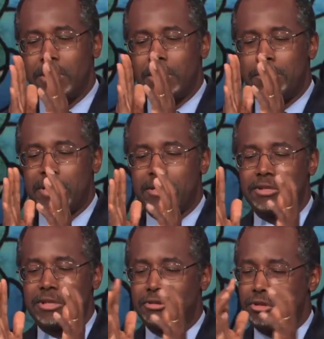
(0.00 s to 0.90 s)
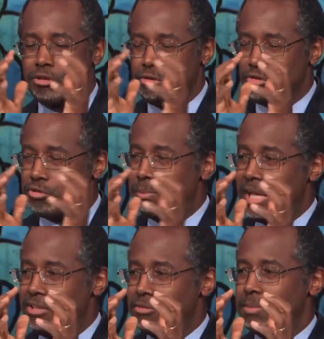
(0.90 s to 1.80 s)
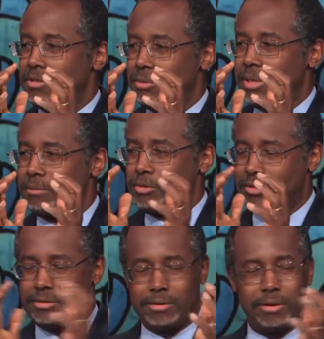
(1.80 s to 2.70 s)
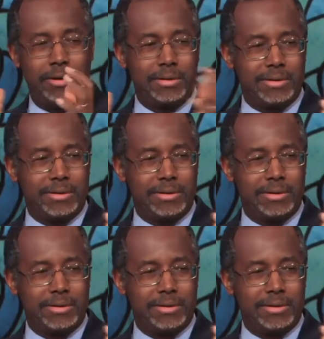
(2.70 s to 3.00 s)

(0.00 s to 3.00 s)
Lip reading: but there's a little space between them, which is called the